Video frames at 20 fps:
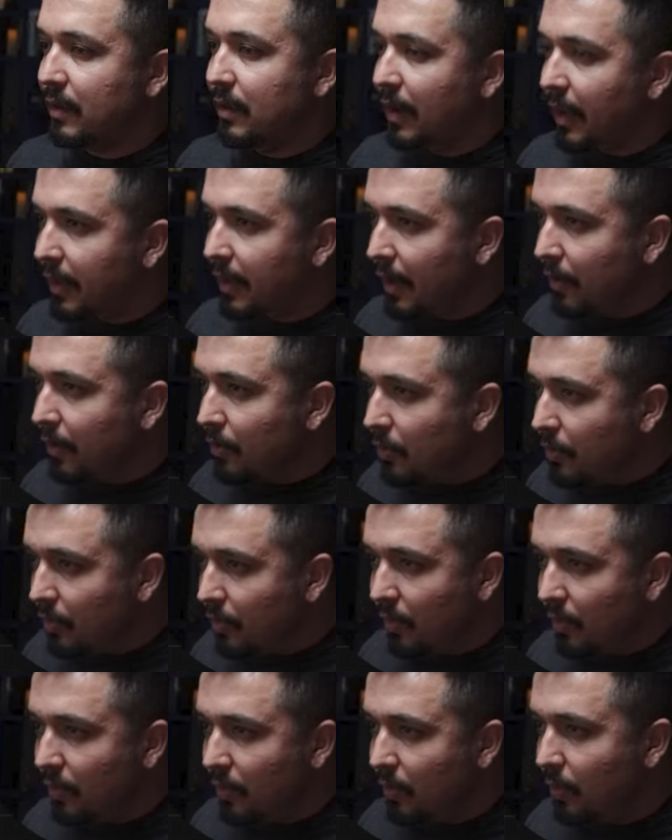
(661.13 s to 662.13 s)
like I don't
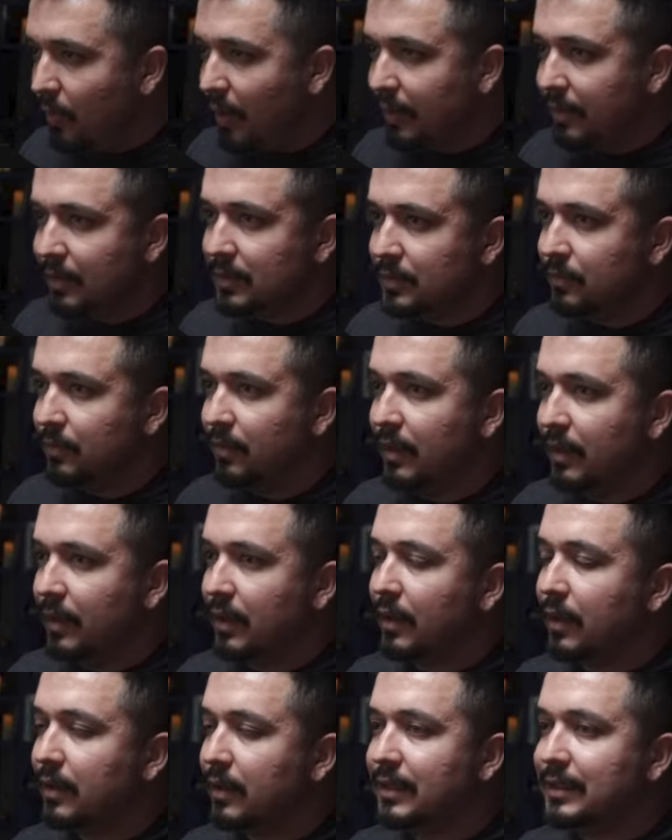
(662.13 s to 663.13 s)
know what is
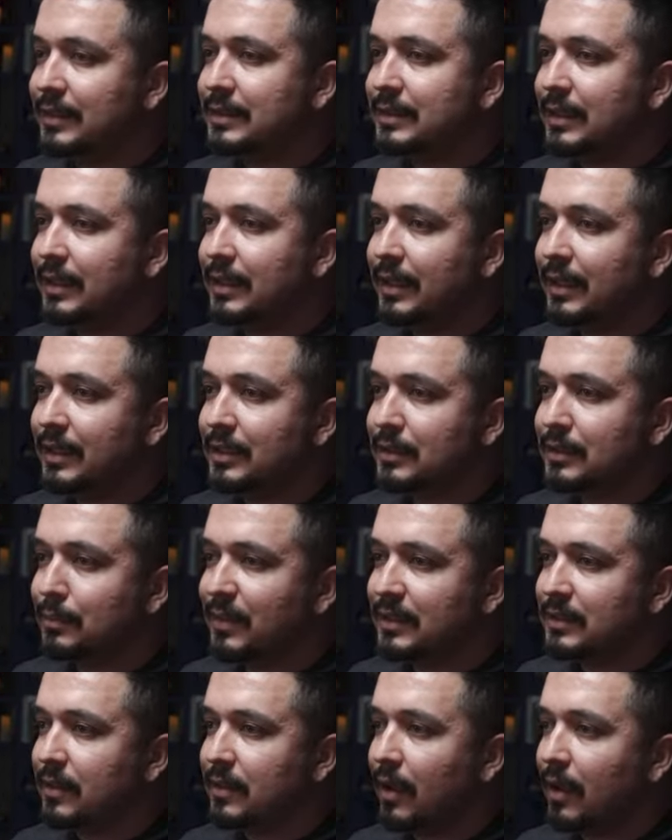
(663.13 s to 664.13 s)
where, the setting is
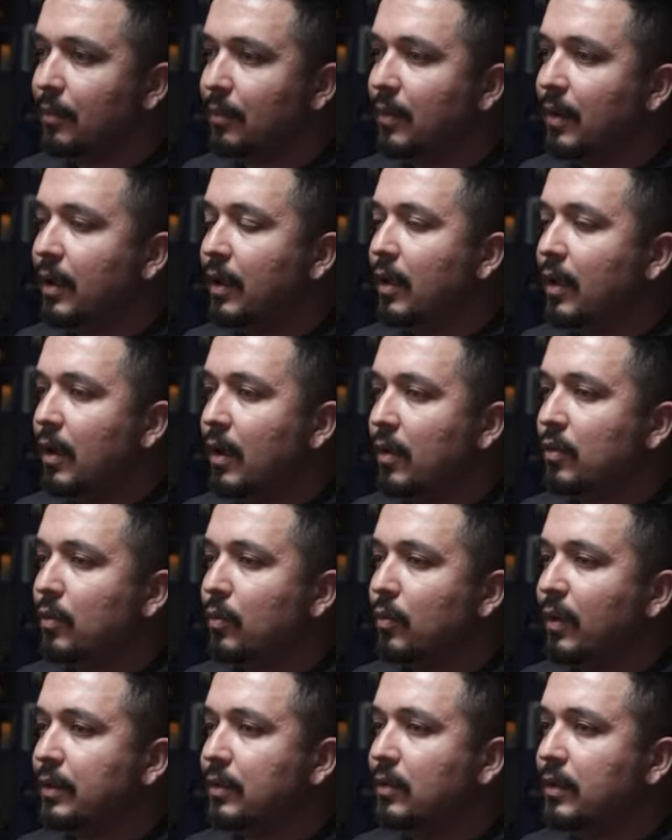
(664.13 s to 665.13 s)
messed up. So
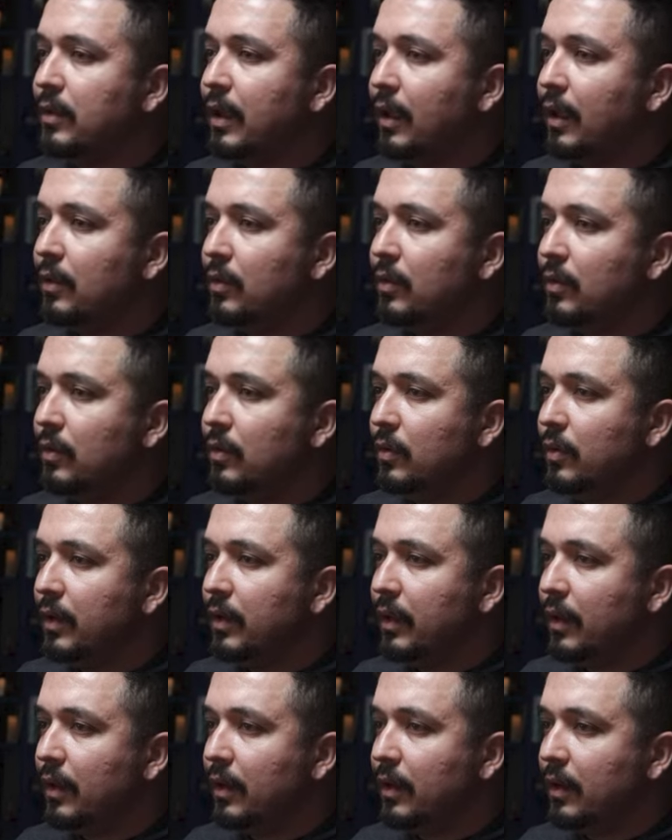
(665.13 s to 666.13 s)
what you can do
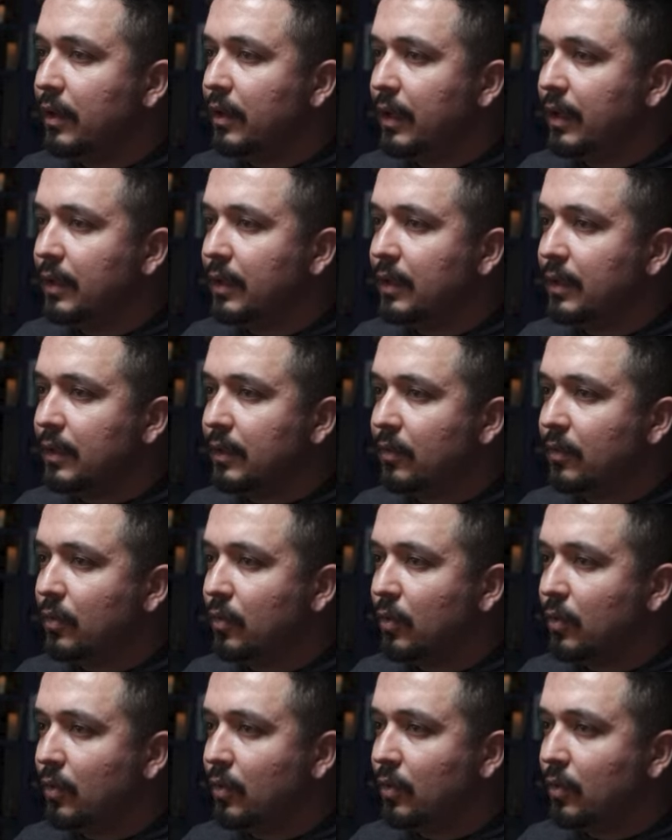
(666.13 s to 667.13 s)
here is
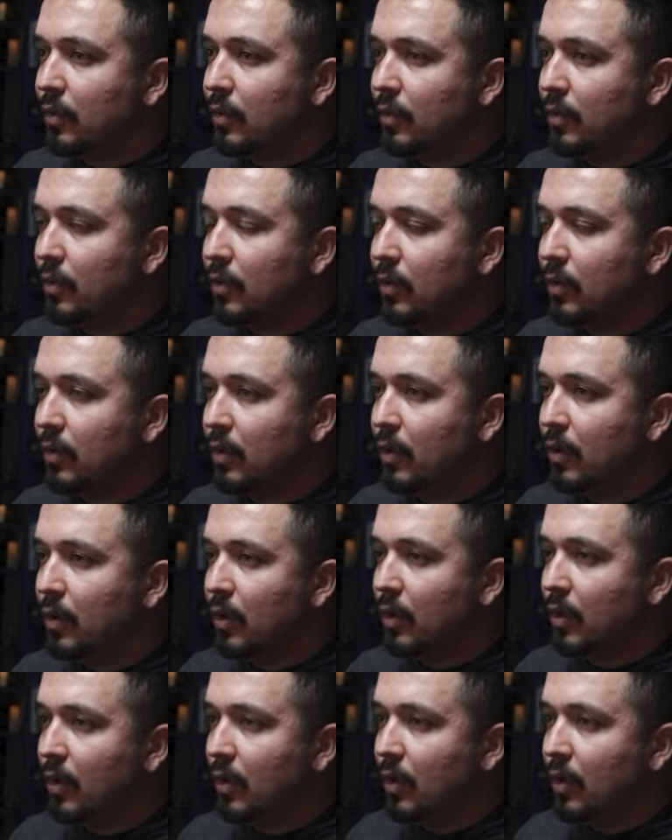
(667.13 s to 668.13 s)
go,
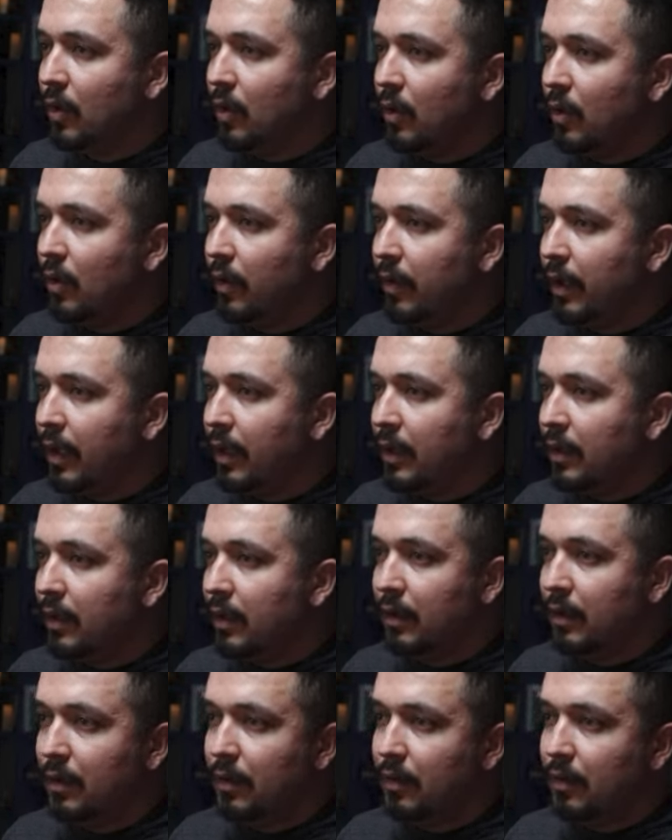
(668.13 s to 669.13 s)
and
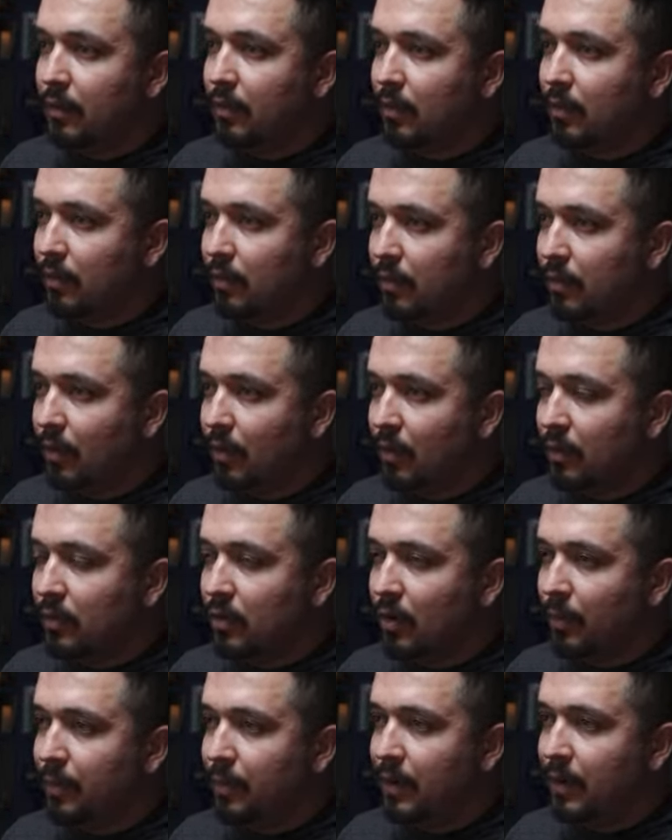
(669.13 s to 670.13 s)
so on
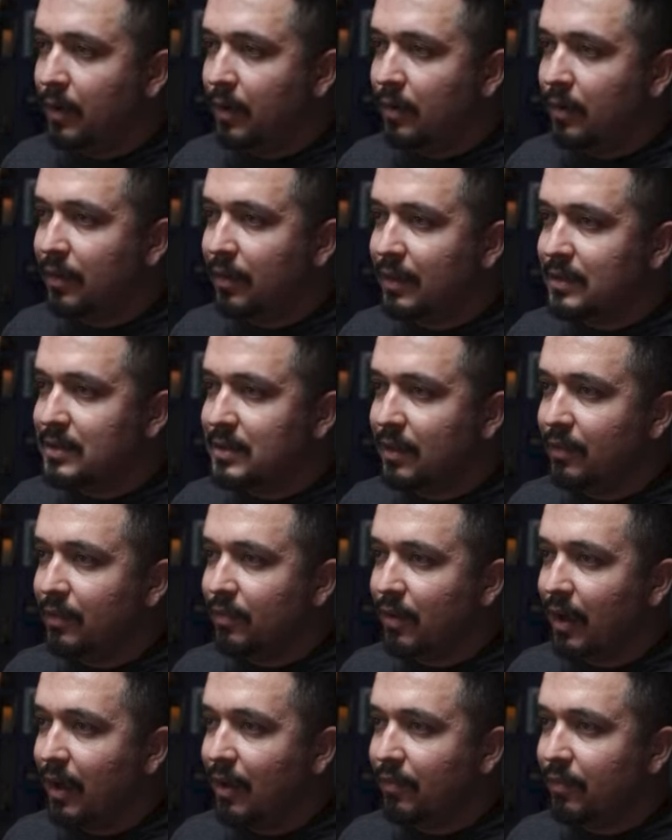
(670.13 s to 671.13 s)
top here you can see if
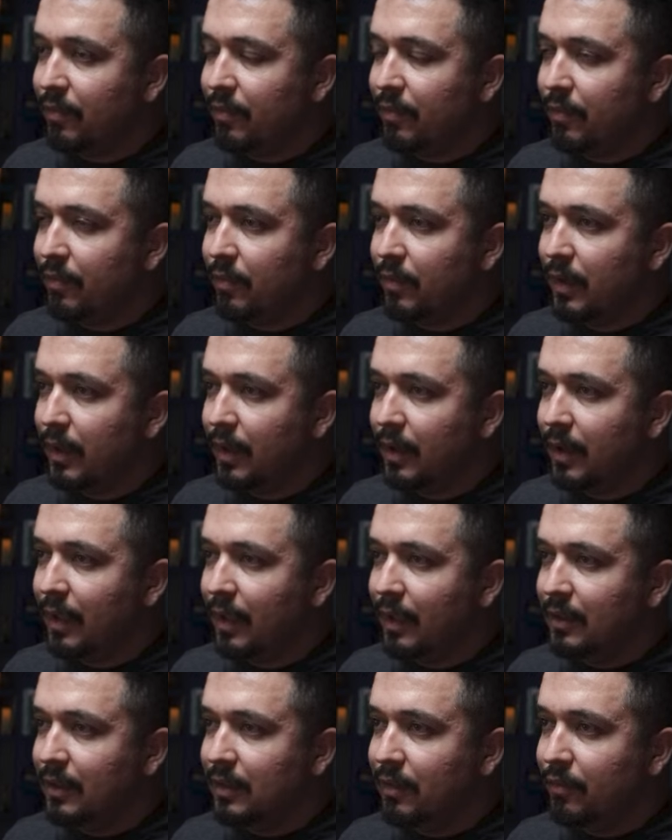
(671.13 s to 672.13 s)
you have a
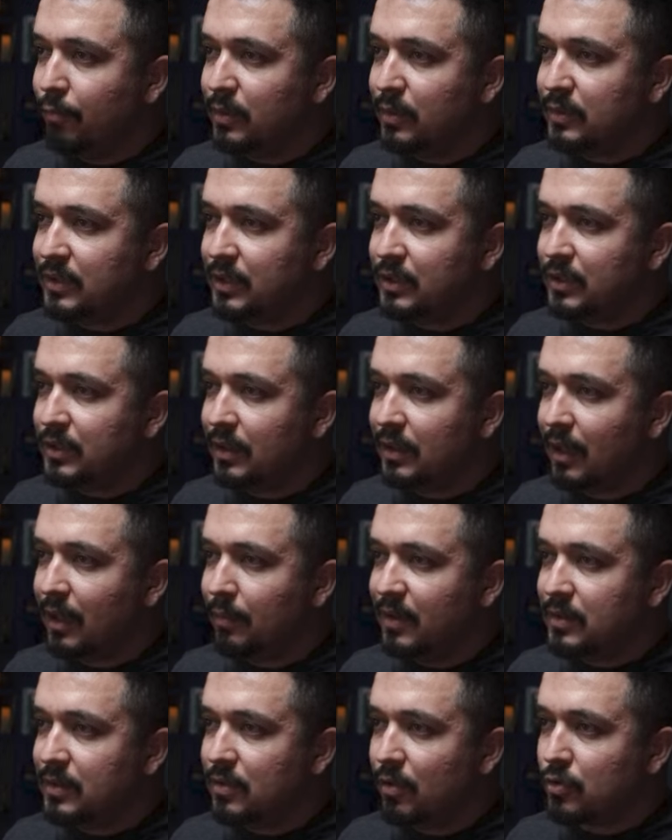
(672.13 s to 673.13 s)
negative position, that
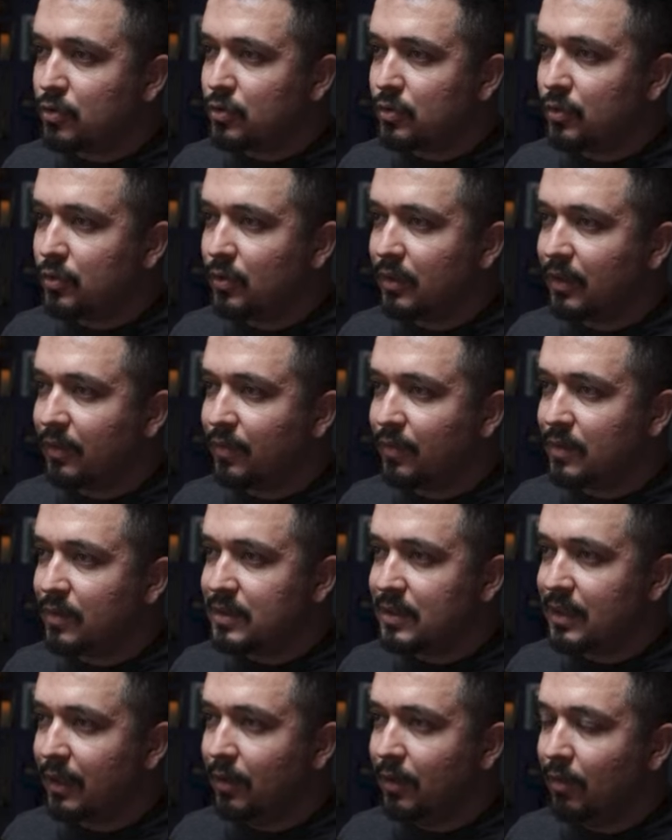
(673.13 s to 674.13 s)
means you're short. If you
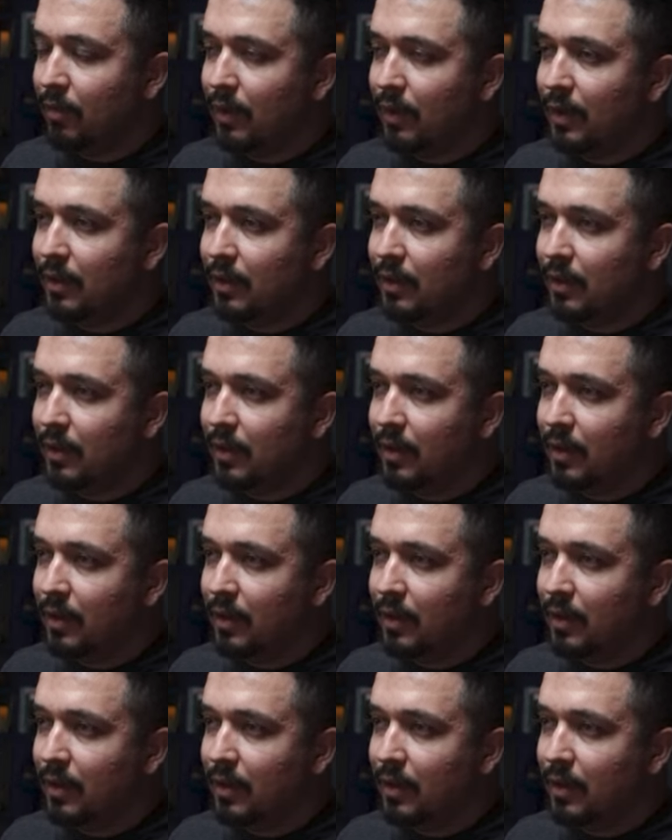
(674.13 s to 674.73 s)
see a green